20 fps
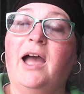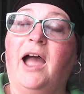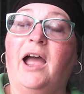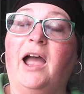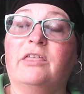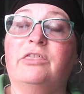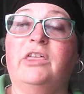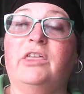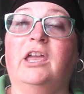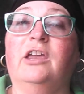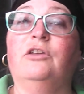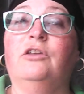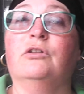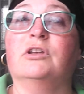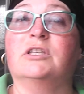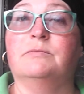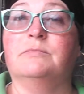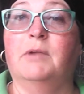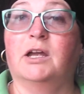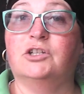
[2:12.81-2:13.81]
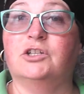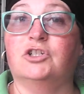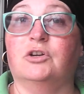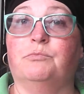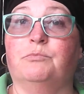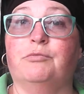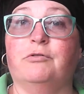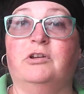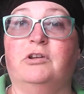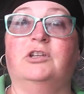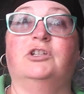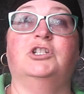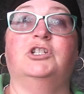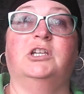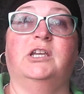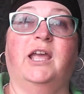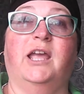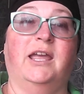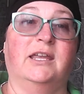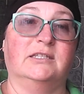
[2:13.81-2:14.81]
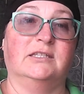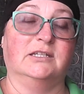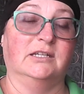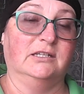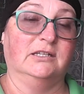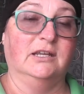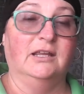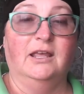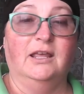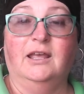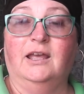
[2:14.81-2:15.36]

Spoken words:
I thank you, it's much appreciated.